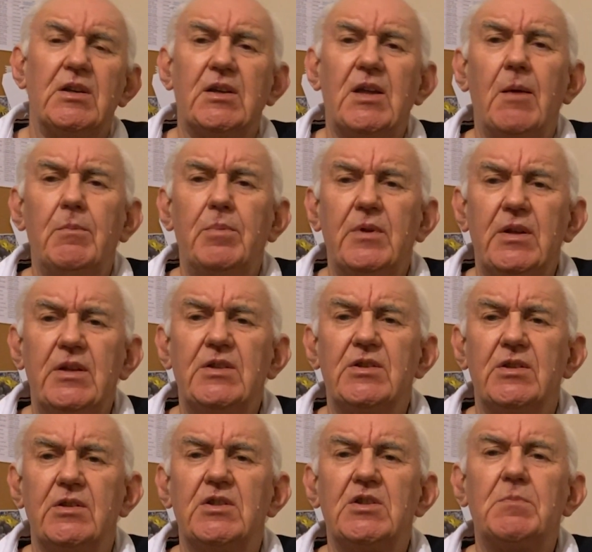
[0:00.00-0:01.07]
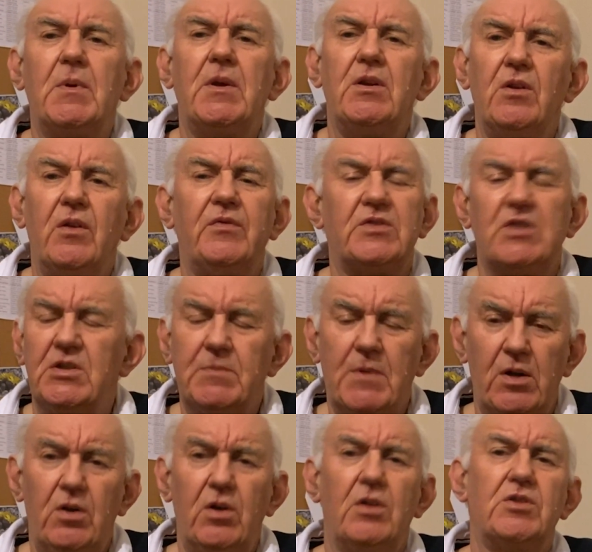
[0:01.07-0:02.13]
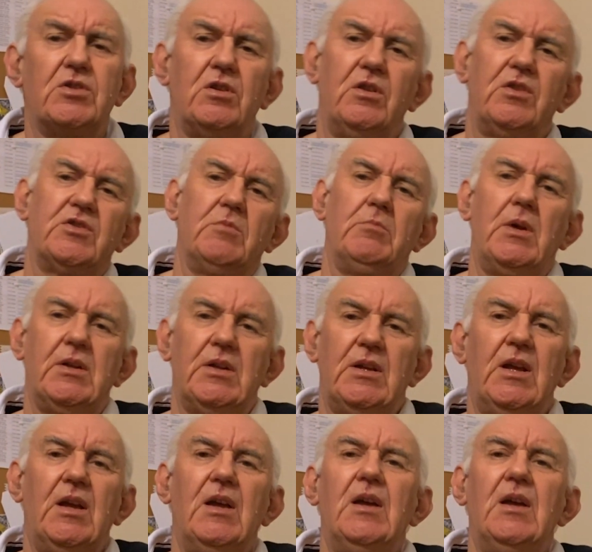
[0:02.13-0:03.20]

companies that spend lots and lots of money